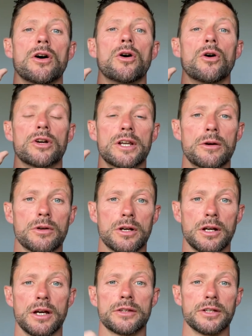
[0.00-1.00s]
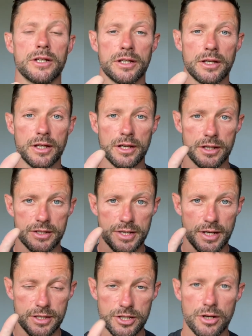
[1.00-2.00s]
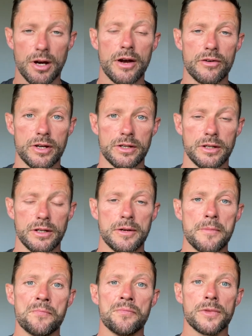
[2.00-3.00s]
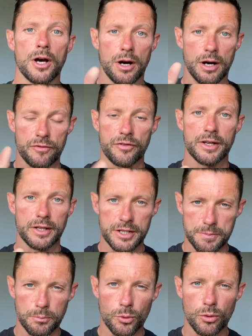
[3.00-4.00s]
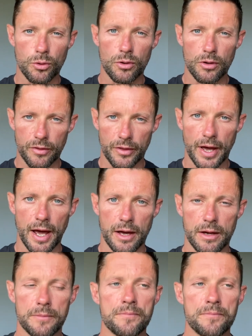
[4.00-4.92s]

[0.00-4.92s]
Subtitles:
Okinawan karate in its entirety, I think it's more that.